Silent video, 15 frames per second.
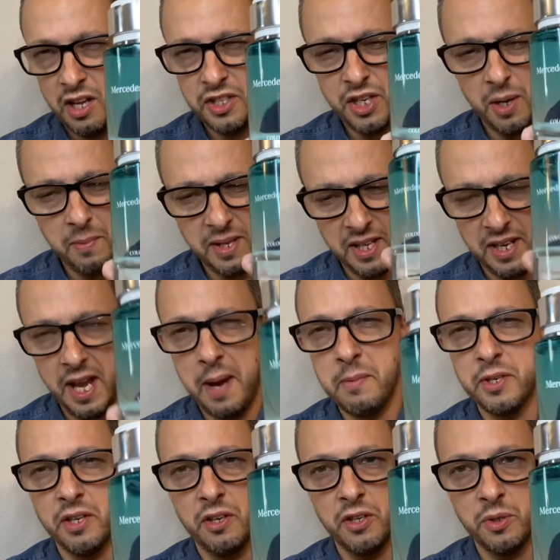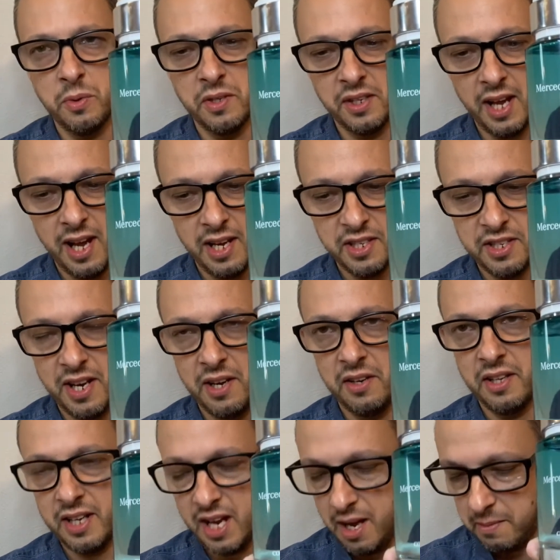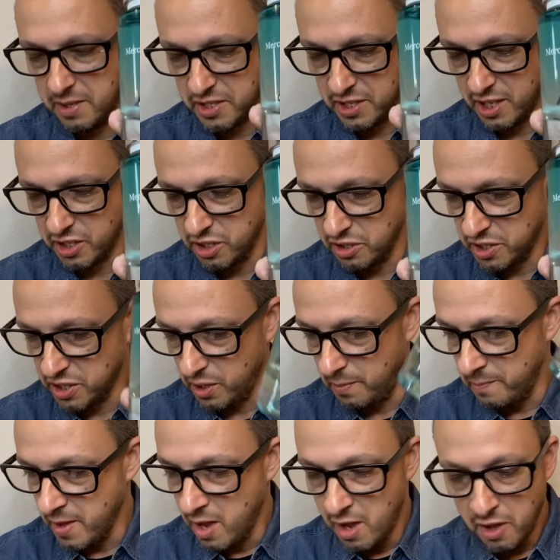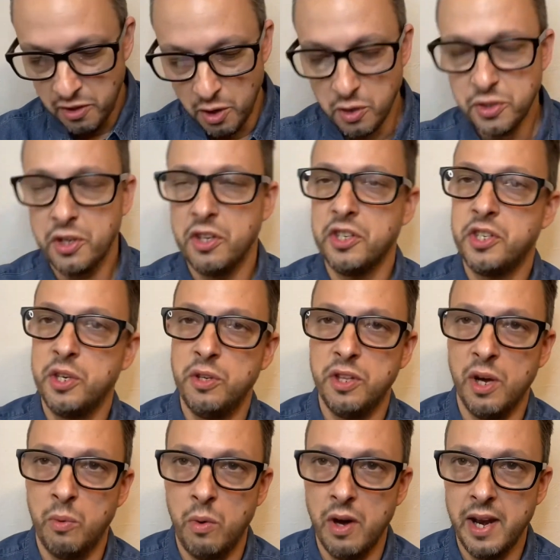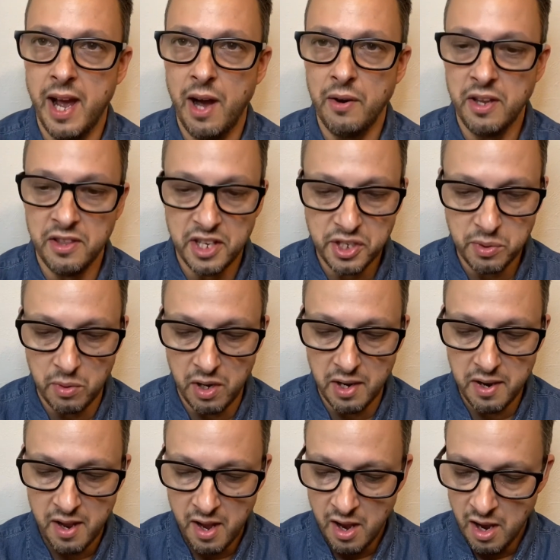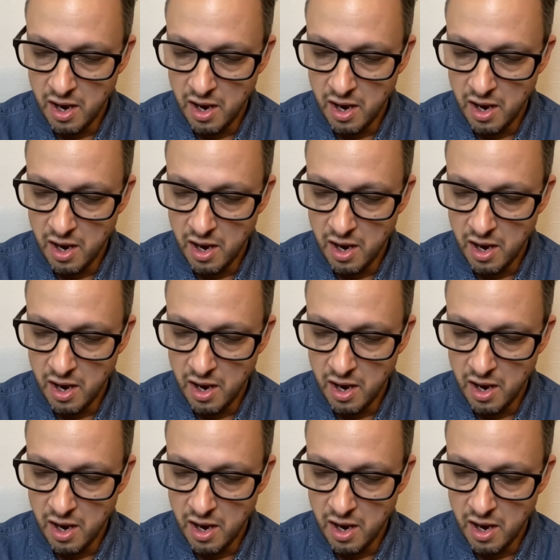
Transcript: Tell me the names of those ones, guys, down in the comments section. So those are the two that won out in this one.